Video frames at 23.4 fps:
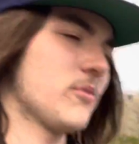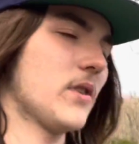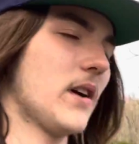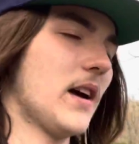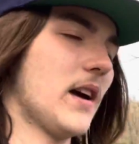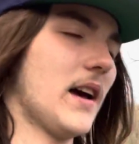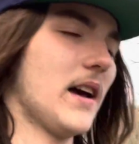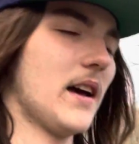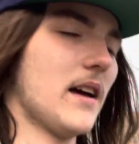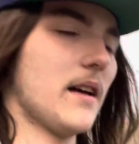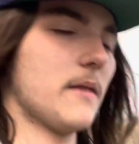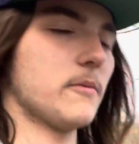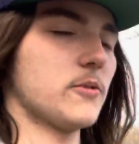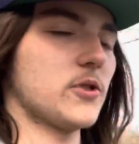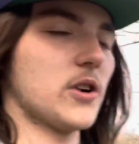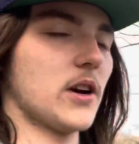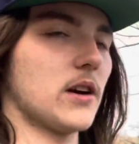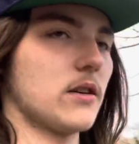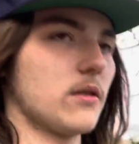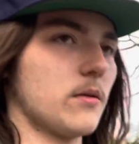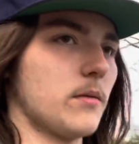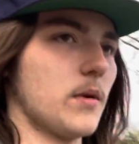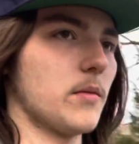I'm
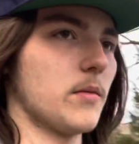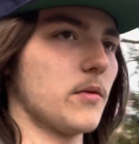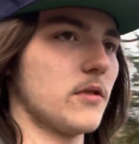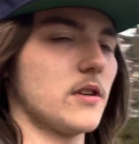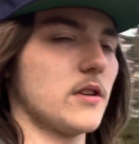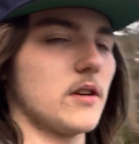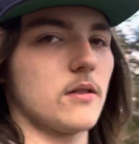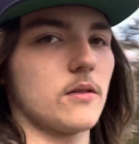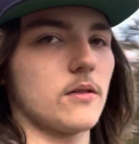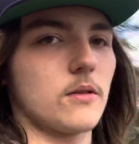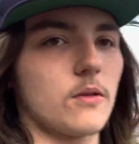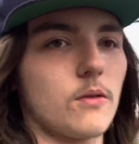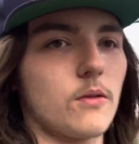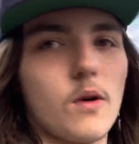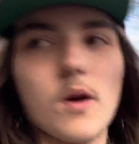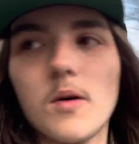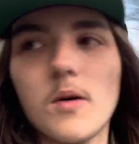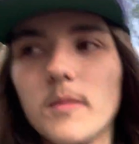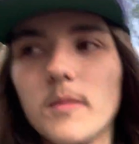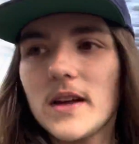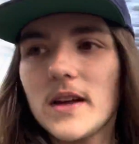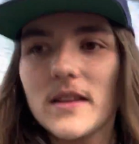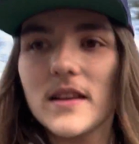trying to remember, don't
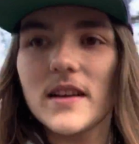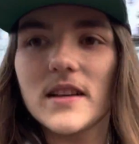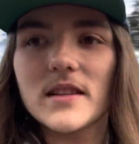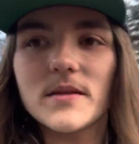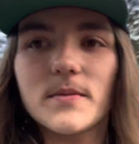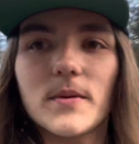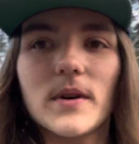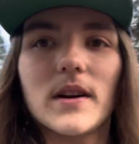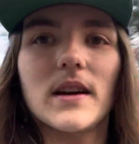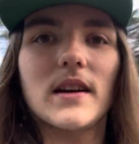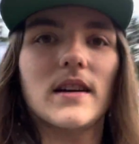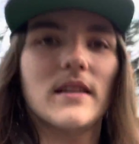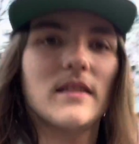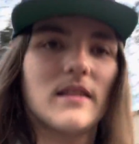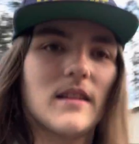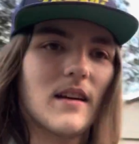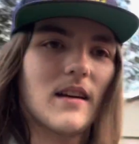quote this, but